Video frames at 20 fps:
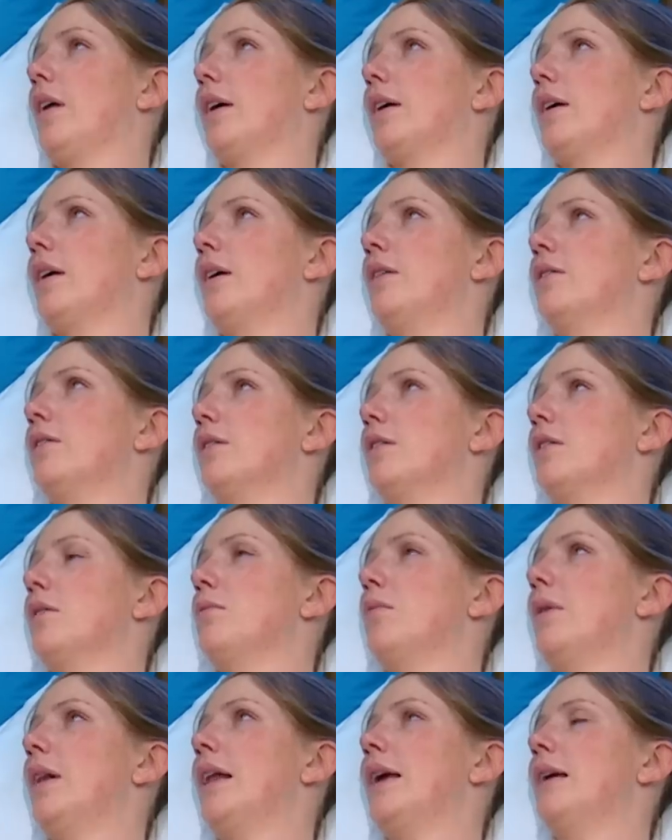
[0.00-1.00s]
and
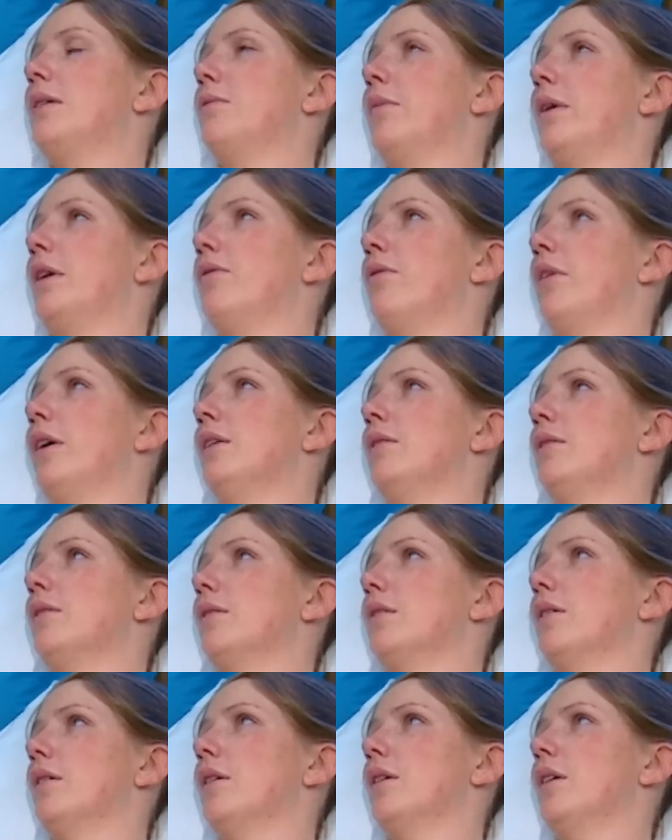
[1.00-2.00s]
willfully just lying
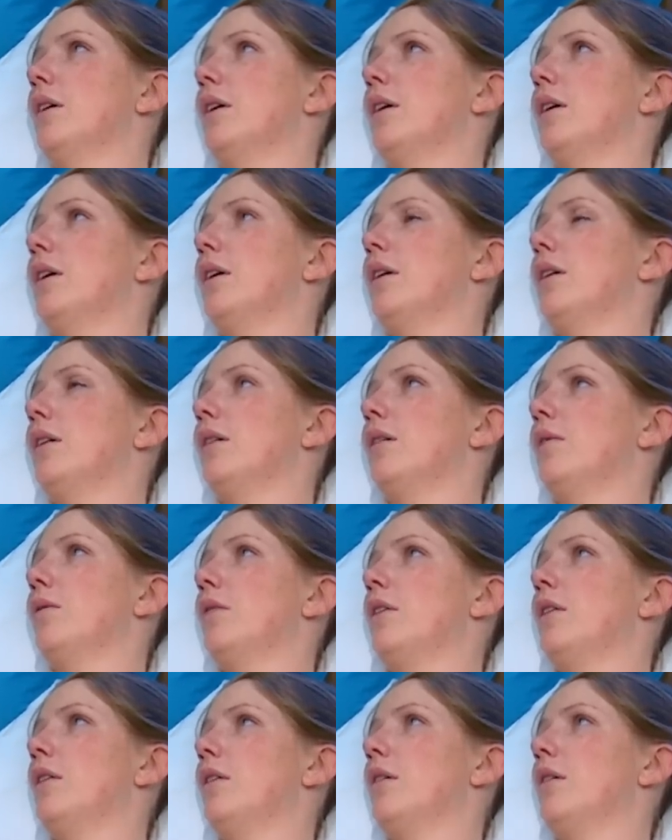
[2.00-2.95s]
around and going